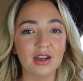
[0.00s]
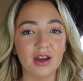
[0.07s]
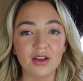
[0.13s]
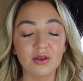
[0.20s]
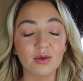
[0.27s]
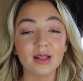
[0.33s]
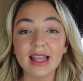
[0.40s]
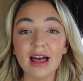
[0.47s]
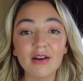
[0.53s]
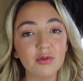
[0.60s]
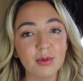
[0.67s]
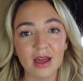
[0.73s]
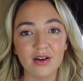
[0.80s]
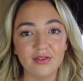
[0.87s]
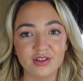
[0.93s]
You know, you will never
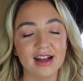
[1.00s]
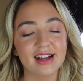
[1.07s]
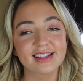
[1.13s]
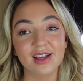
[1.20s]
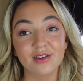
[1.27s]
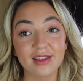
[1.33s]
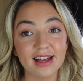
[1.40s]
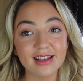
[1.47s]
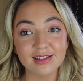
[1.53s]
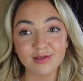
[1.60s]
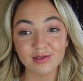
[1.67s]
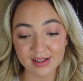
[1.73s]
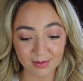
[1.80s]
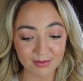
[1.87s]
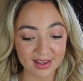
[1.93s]
be overdressed. So
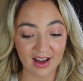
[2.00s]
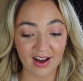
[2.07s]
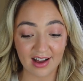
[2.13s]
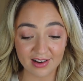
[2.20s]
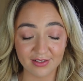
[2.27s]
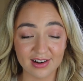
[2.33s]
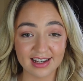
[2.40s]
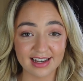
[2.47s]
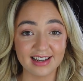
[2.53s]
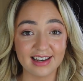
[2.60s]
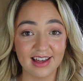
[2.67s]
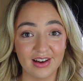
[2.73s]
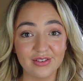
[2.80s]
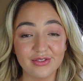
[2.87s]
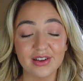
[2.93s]
that's something that I really
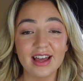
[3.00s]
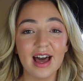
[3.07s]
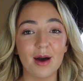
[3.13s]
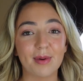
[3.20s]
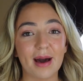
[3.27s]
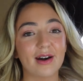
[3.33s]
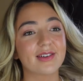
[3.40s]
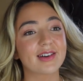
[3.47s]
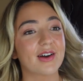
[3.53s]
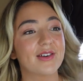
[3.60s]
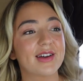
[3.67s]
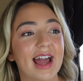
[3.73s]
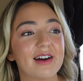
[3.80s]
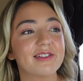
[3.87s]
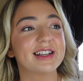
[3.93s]
love about
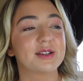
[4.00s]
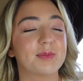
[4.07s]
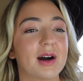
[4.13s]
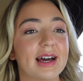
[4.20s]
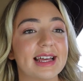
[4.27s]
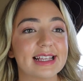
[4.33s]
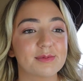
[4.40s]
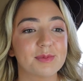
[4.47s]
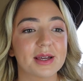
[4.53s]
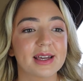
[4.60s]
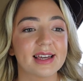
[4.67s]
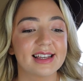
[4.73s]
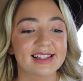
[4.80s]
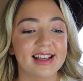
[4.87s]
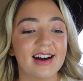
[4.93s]
going out in Dubai, is
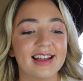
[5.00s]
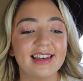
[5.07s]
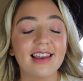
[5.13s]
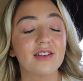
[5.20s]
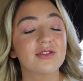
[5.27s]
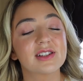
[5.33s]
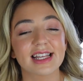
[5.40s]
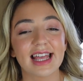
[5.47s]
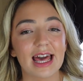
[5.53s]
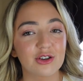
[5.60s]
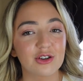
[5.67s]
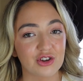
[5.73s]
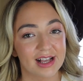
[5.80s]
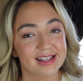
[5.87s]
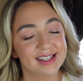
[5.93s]
because I love to
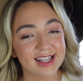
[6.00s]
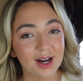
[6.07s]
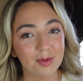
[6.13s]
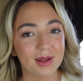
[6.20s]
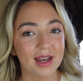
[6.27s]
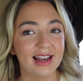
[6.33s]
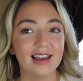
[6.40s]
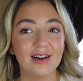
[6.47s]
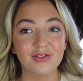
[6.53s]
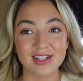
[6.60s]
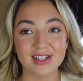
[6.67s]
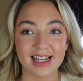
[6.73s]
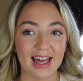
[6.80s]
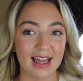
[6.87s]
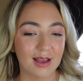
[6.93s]
get dressed up and I love
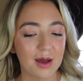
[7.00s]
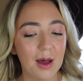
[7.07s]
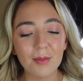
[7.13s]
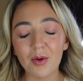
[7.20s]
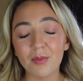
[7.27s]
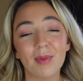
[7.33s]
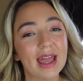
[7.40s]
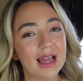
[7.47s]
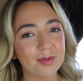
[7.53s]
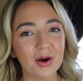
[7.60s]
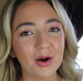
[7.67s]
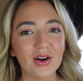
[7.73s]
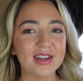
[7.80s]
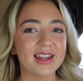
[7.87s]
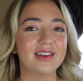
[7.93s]
to like put makeup
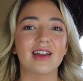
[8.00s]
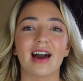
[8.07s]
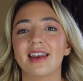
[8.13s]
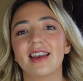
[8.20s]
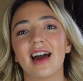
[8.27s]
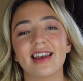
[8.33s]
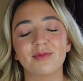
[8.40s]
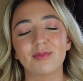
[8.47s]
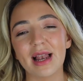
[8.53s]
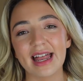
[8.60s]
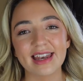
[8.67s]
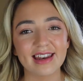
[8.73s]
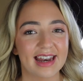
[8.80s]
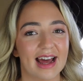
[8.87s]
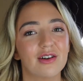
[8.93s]
on and, and, and
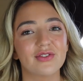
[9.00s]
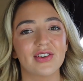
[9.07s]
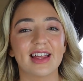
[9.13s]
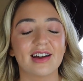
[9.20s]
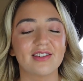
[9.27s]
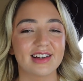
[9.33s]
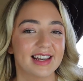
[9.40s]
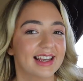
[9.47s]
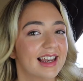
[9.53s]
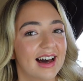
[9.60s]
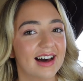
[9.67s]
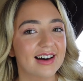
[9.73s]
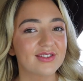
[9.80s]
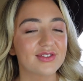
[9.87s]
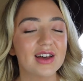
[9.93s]
plan an outfit that I really
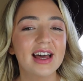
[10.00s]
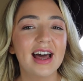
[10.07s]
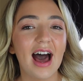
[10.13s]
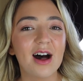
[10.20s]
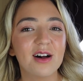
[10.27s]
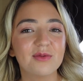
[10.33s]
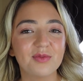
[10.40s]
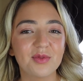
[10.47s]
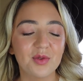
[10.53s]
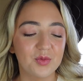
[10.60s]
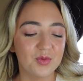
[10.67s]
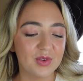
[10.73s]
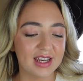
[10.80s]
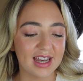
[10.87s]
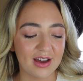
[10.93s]
love. Um,
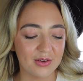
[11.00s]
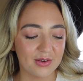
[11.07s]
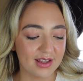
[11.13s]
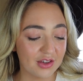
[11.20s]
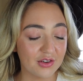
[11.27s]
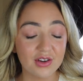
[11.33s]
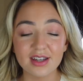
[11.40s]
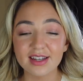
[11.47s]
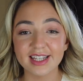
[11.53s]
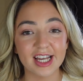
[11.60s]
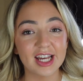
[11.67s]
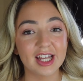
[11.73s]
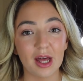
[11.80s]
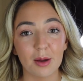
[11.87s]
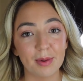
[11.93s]
you know, you can
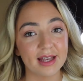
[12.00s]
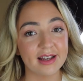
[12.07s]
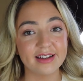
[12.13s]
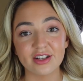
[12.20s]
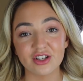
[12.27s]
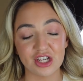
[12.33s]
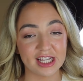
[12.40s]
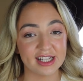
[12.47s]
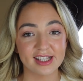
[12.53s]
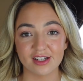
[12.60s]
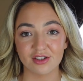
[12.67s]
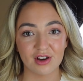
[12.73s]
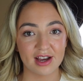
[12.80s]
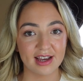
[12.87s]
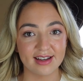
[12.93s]
turn up in jeans
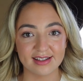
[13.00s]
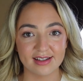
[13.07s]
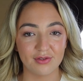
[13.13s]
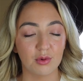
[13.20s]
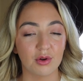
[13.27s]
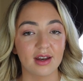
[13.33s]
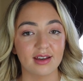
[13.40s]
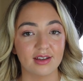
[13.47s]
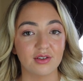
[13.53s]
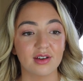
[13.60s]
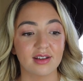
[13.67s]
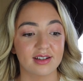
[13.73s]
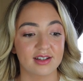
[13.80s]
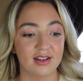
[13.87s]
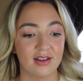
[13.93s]
and trainers if you want, and you
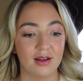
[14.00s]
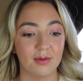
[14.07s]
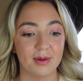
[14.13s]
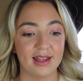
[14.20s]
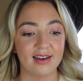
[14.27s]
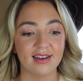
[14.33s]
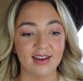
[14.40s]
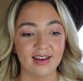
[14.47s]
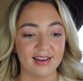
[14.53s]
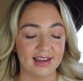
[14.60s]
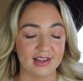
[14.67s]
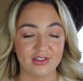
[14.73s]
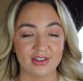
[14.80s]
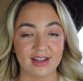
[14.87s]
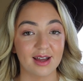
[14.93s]
can turn up in
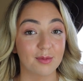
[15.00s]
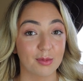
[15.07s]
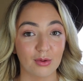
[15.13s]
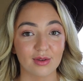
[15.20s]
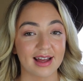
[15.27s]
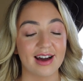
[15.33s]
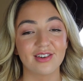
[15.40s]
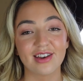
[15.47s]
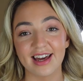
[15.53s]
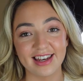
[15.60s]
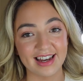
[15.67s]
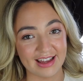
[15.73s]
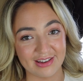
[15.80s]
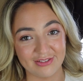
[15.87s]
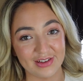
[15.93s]
literally a ball gown,
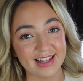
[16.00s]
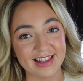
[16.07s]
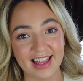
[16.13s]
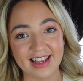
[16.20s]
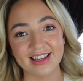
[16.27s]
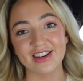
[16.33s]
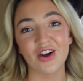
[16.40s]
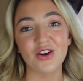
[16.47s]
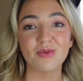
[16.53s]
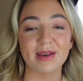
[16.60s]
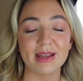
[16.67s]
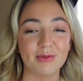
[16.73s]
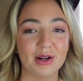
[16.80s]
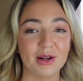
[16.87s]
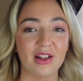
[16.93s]
and I feel like
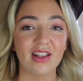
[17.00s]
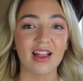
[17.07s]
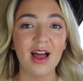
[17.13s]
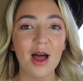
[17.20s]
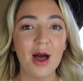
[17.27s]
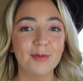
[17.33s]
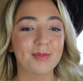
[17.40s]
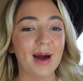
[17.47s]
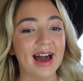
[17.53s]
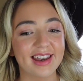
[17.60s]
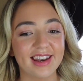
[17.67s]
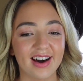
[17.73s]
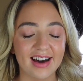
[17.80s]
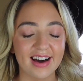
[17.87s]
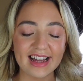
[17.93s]
nobody will bat
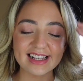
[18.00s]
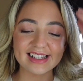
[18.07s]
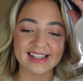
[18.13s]
an eye.